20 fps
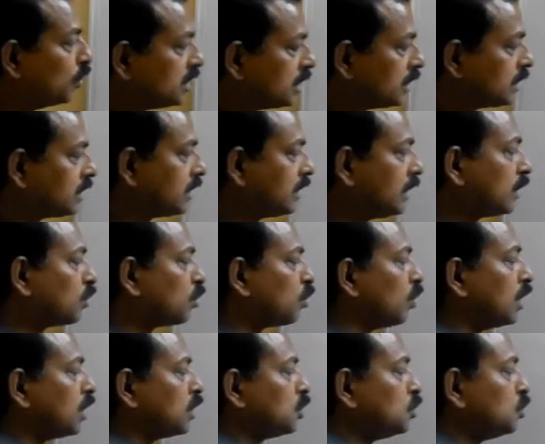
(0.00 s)
which is
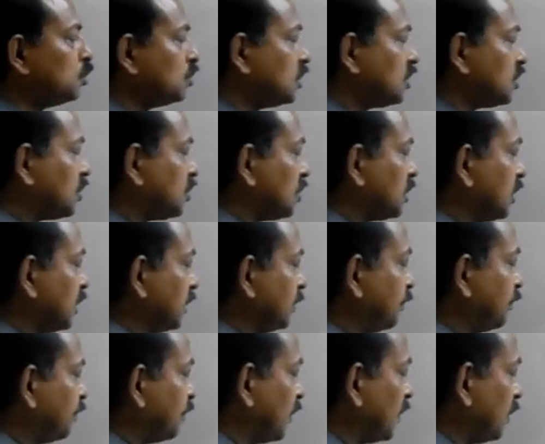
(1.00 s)
equal to
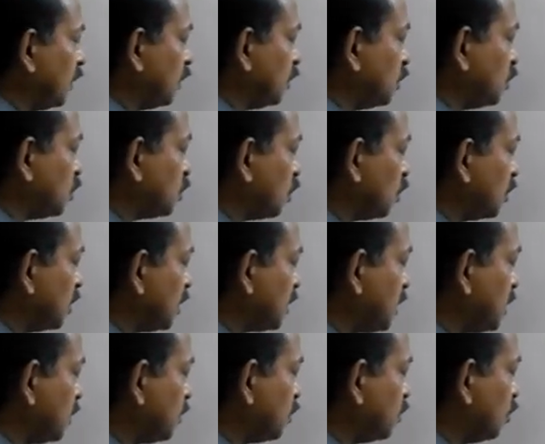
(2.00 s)
C. So
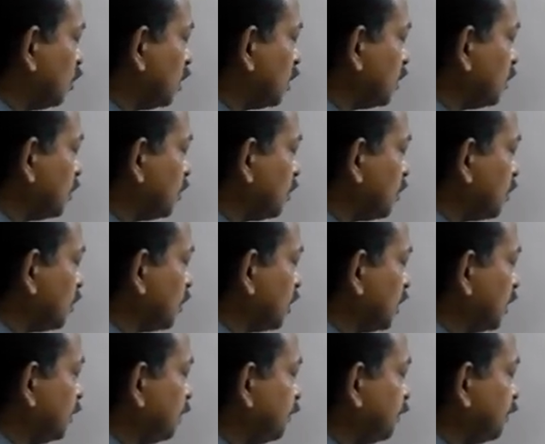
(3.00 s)
this is your
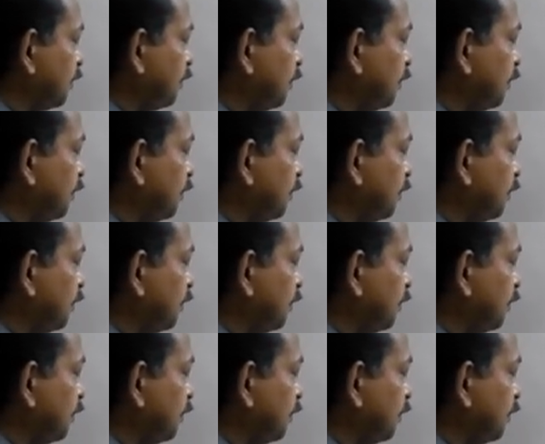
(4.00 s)
C.